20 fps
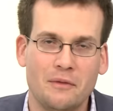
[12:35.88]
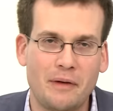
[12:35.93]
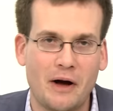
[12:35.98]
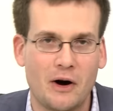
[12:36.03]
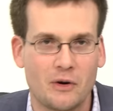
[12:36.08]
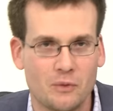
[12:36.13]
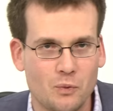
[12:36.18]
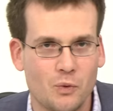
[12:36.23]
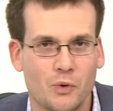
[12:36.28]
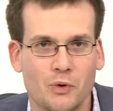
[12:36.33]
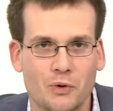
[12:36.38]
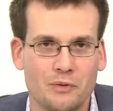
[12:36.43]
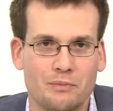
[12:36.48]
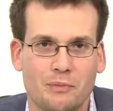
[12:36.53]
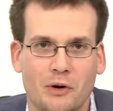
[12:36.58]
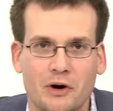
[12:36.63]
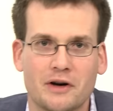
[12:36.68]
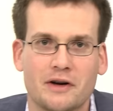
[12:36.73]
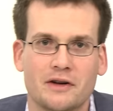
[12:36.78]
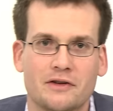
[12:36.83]
about world
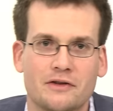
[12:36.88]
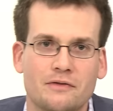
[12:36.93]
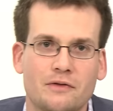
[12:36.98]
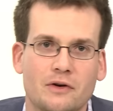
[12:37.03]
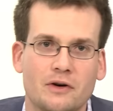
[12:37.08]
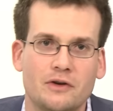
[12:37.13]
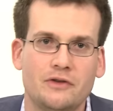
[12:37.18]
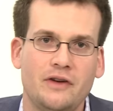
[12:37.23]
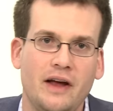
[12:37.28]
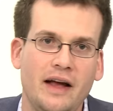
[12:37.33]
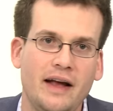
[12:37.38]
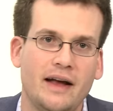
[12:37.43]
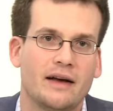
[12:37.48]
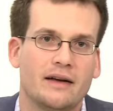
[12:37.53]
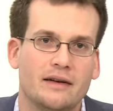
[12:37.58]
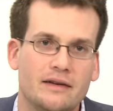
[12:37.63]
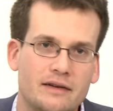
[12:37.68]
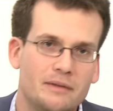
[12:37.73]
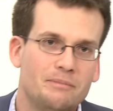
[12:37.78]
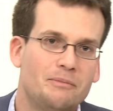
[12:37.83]
markets
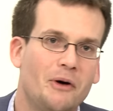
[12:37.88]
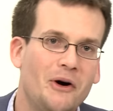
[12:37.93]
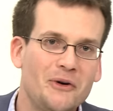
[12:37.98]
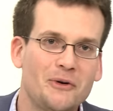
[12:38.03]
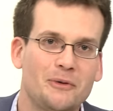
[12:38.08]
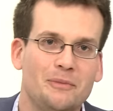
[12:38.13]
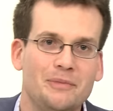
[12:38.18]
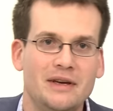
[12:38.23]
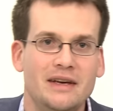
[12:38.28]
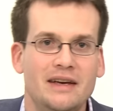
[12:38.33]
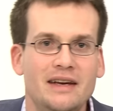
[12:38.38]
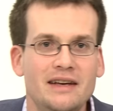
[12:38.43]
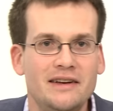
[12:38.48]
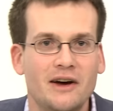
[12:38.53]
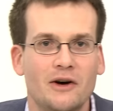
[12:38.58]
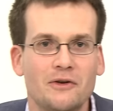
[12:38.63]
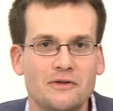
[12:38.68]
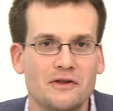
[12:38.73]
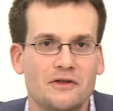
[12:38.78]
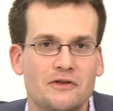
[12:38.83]
firsthand. In Bartleby, he
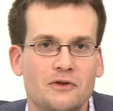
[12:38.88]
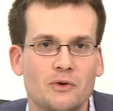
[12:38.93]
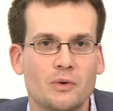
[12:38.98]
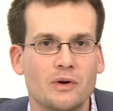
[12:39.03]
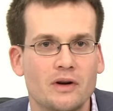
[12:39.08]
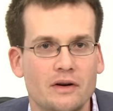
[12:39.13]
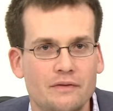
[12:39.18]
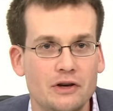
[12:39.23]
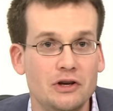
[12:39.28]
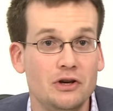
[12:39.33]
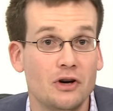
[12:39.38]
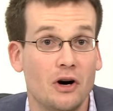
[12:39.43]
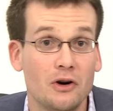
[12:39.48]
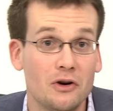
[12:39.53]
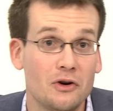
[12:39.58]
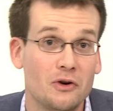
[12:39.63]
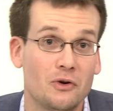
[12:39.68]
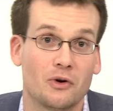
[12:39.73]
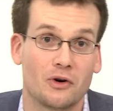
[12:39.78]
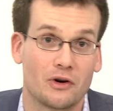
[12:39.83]
tells the story of a
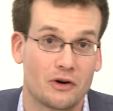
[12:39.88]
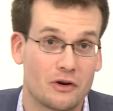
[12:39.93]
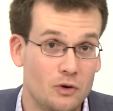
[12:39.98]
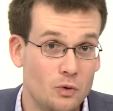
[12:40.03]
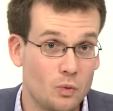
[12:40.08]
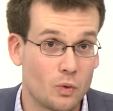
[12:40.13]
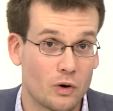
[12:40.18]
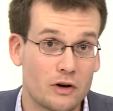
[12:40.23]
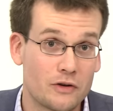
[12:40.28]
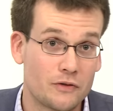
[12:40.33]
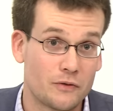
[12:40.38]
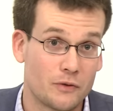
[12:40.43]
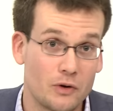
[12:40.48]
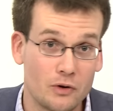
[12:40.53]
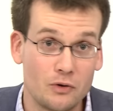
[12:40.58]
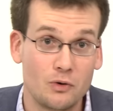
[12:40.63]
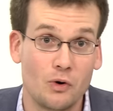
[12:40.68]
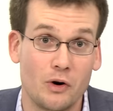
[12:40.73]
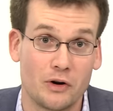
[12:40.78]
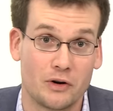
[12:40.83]
young clerk who works for
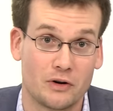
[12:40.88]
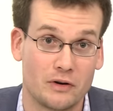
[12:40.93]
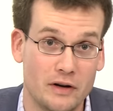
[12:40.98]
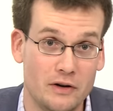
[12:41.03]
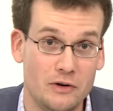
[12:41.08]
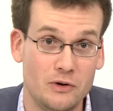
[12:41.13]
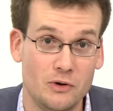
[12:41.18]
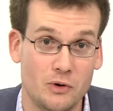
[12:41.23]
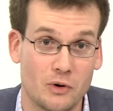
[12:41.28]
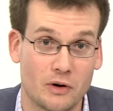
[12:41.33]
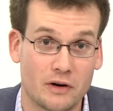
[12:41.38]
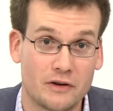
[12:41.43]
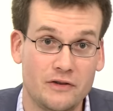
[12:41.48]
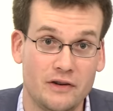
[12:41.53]
a lawyer in New York